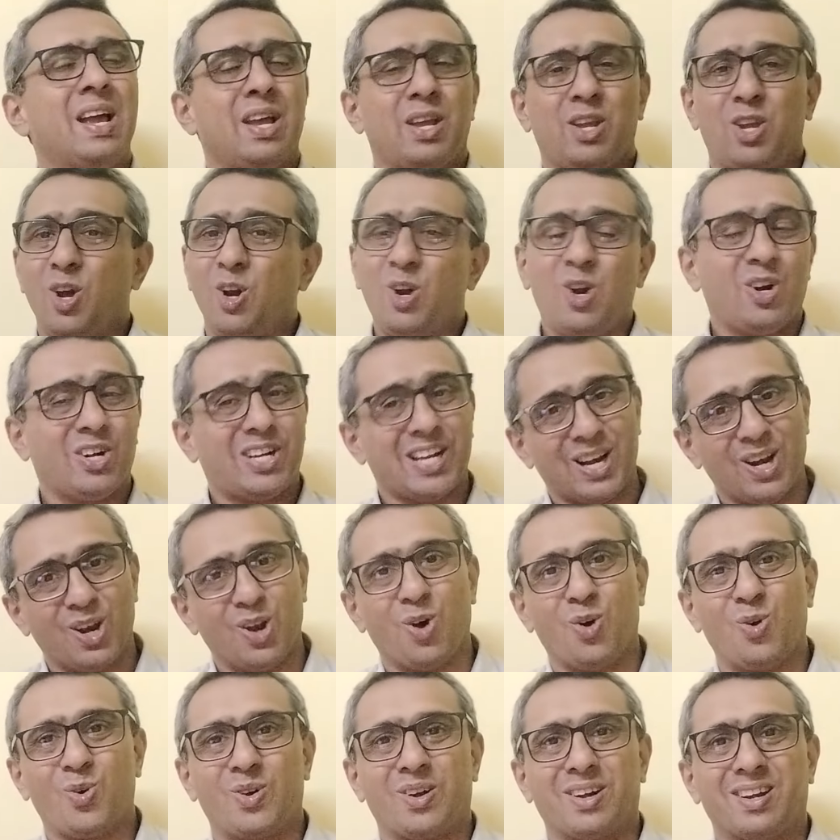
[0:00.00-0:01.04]
You're not
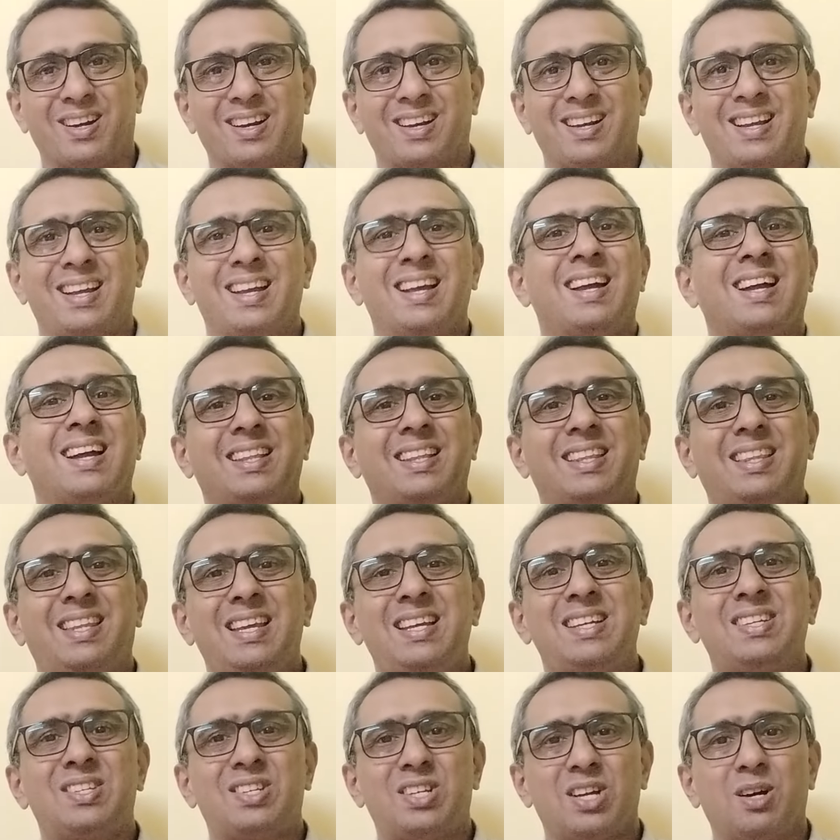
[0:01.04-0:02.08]
alone.
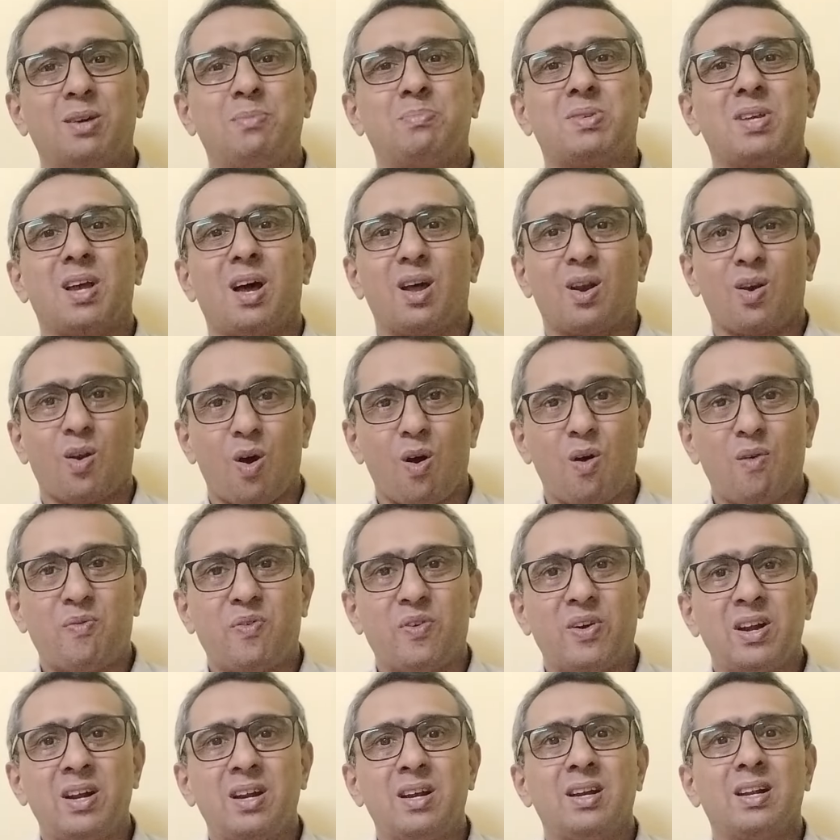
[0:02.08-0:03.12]
These terms are
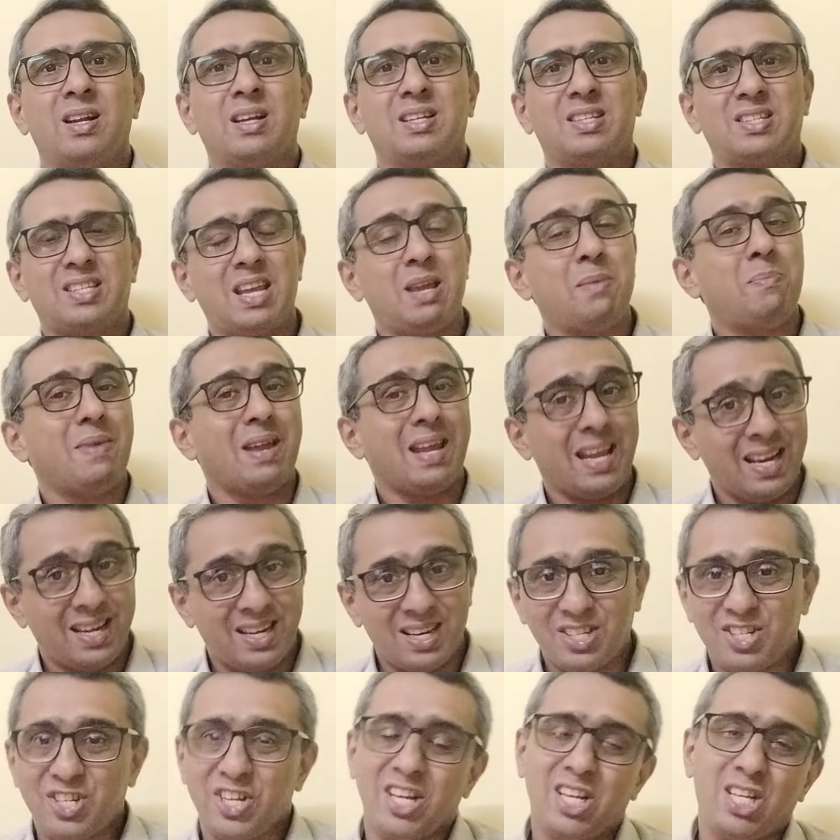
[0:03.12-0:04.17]
often seen
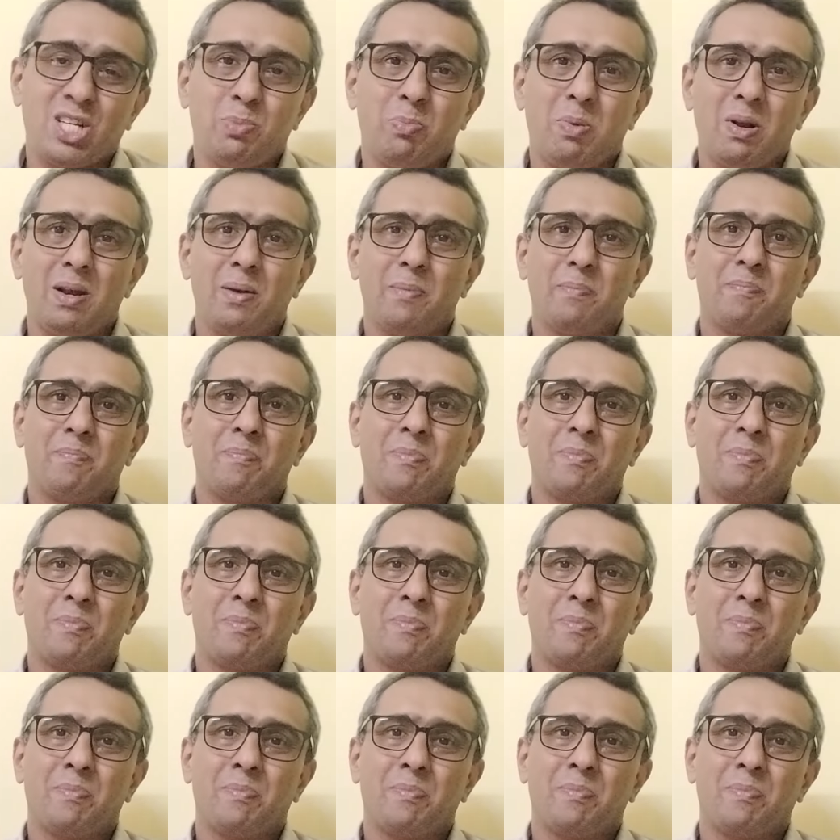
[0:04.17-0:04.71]
interchangeable,